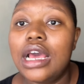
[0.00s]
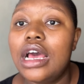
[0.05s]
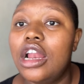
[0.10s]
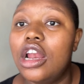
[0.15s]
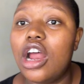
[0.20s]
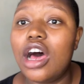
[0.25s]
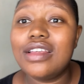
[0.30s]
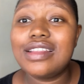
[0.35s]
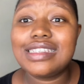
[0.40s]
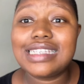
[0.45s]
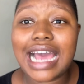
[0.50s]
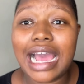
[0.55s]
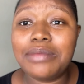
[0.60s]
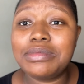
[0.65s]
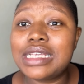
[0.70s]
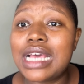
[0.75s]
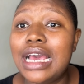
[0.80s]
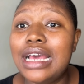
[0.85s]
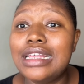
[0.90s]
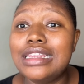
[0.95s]
A lot of the
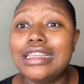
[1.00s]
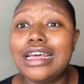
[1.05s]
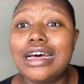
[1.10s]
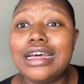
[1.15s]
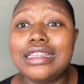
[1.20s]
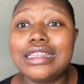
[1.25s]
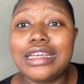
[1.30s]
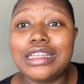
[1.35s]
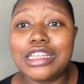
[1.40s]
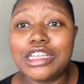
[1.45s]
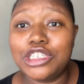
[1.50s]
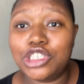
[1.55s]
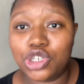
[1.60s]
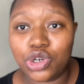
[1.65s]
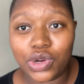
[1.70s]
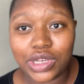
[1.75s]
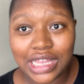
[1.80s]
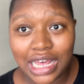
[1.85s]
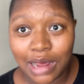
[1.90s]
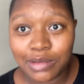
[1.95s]
times, the, the, the
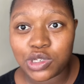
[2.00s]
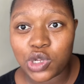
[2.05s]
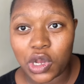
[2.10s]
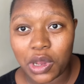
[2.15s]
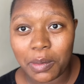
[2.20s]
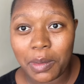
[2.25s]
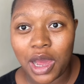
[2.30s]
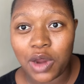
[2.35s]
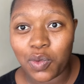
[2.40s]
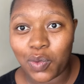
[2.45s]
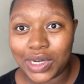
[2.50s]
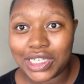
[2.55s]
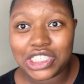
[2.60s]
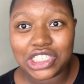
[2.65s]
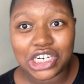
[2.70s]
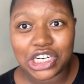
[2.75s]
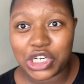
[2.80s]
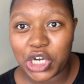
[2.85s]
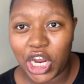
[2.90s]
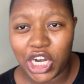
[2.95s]
jewelry that I'm talking about, which
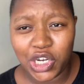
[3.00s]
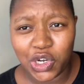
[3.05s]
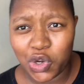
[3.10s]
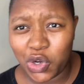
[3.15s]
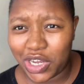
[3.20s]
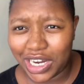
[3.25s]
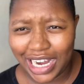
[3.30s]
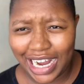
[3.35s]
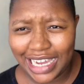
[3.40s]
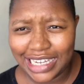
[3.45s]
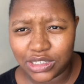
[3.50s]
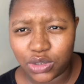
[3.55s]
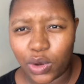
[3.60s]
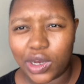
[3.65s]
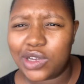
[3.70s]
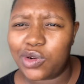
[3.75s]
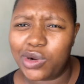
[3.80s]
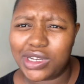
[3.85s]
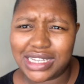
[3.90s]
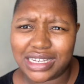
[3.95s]
did not look right or
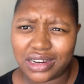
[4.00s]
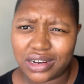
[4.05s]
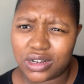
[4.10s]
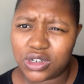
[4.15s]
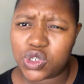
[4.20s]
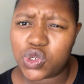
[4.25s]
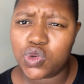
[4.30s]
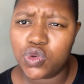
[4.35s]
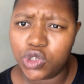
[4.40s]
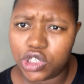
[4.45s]
it was a little too